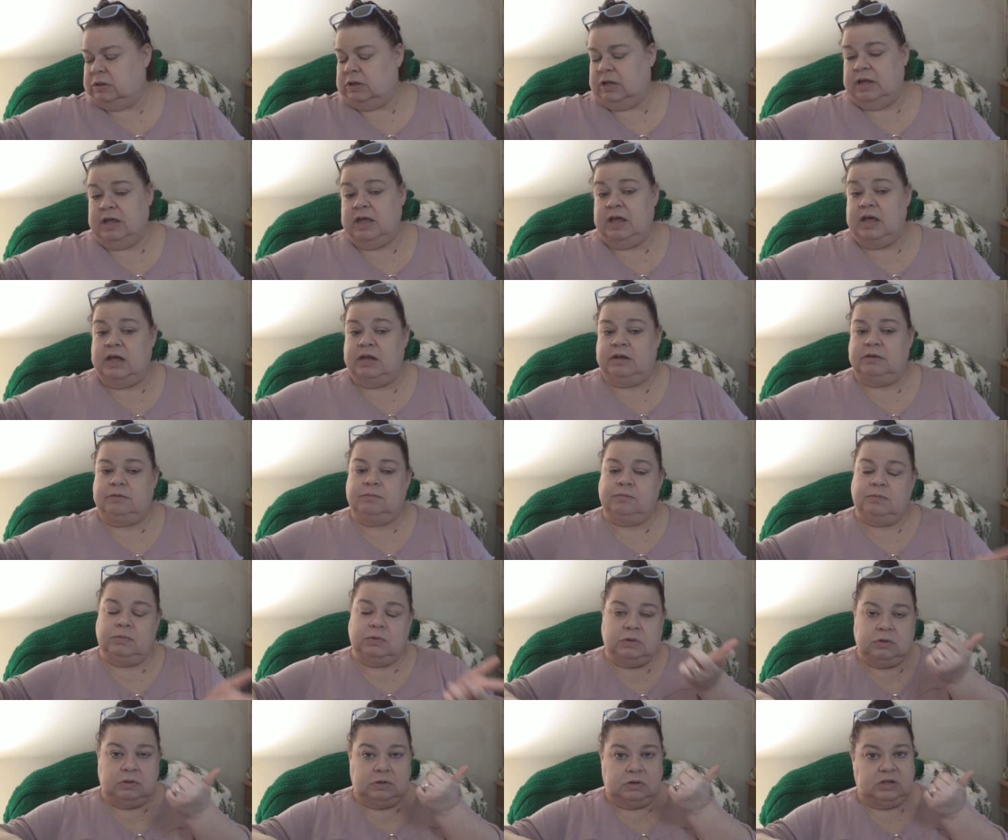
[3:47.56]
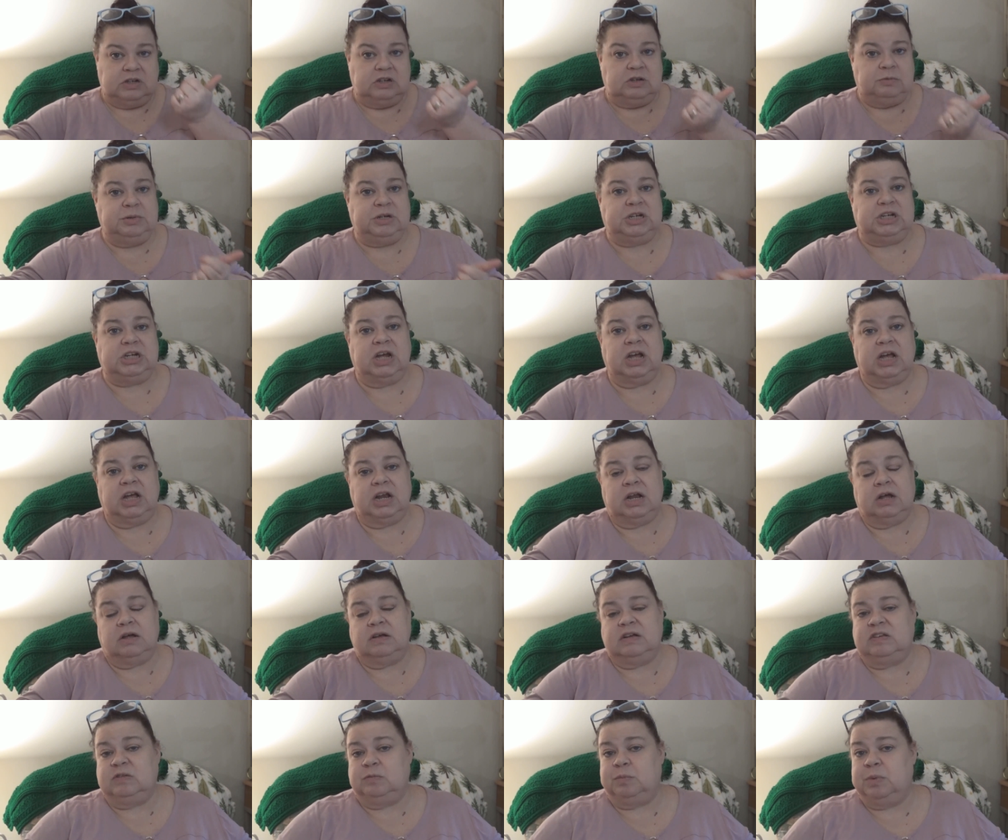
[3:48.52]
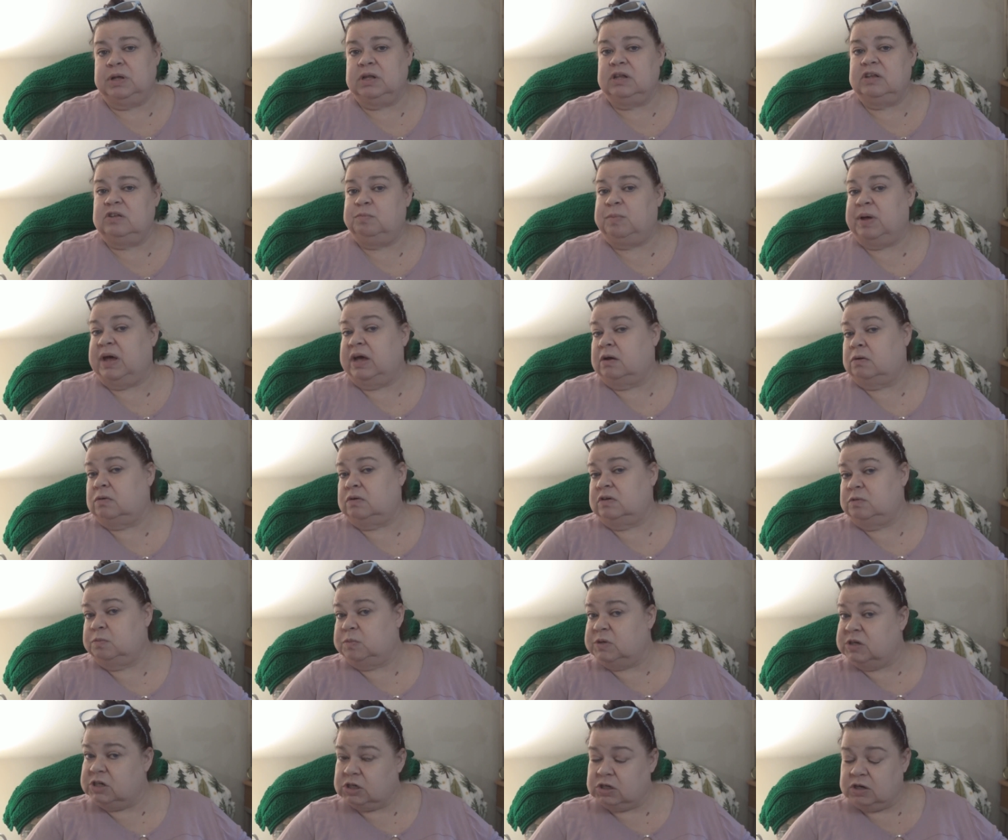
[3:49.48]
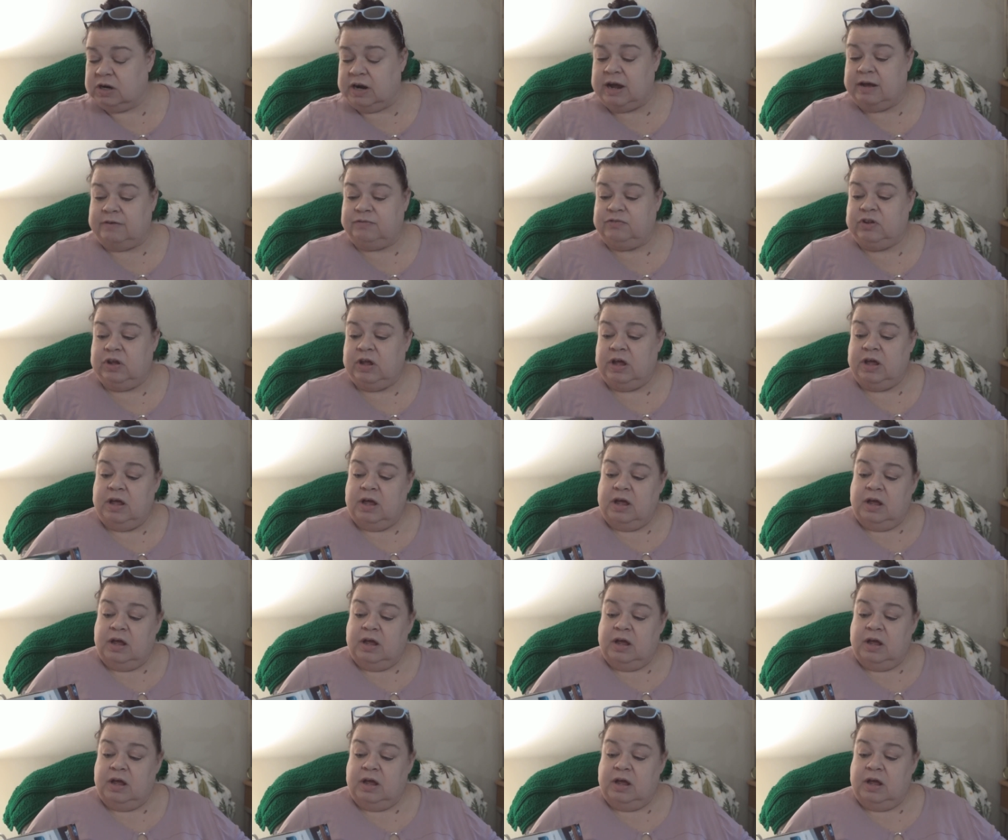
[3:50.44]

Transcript: again, you need to be checking out his Bentleys Backswoods Bushcraft.